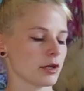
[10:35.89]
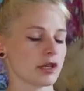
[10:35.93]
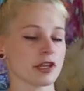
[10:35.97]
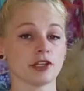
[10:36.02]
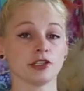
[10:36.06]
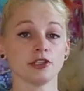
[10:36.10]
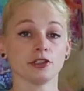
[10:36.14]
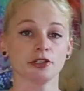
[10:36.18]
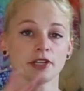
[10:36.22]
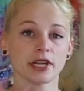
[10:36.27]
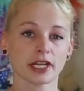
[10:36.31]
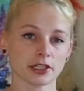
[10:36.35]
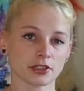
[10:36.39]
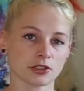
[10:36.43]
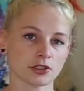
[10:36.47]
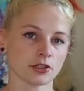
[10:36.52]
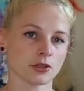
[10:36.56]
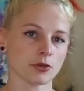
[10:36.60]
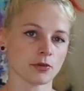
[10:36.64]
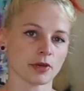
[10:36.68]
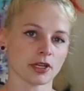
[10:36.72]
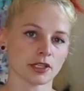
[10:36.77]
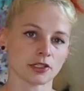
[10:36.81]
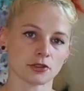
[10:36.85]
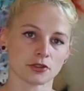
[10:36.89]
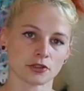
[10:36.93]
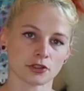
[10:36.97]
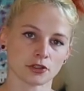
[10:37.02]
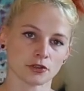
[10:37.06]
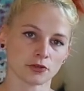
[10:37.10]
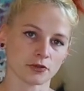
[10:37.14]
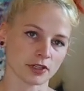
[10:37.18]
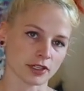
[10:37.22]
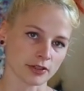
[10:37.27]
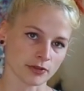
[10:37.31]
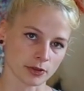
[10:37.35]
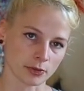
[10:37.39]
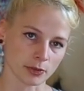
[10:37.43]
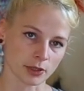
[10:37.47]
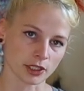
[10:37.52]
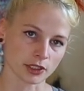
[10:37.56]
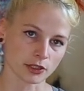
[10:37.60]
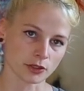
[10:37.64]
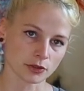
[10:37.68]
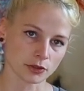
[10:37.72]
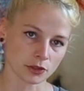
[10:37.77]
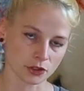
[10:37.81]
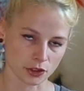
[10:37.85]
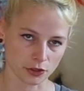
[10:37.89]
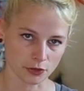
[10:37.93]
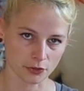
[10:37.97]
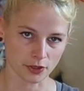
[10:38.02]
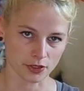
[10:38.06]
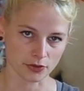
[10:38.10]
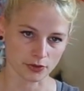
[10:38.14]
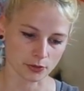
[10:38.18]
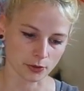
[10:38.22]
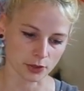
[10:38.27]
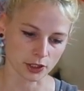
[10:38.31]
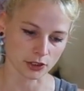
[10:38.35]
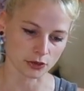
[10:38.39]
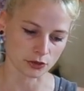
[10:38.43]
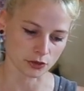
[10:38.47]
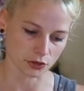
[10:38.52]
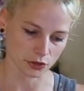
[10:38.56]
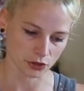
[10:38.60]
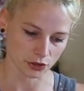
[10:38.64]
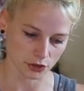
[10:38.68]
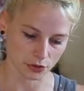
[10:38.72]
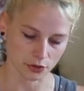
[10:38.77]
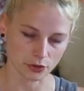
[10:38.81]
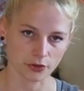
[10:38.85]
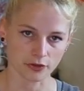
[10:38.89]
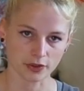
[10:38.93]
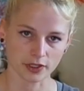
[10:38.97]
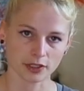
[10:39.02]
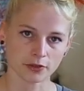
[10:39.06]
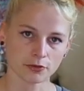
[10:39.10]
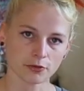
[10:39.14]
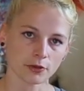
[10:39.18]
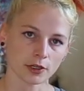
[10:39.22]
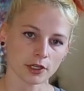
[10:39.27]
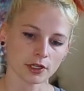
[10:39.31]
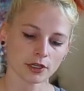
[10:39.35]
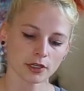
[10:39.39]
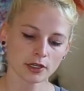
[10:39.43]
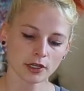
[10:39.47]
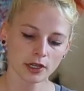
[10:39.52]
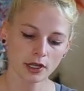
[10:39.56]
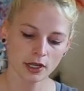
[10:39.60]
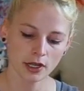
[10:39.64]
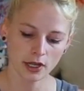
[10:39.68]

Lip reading: And then your next two menus are your favorite menus. So your favorite menus are still in the very front.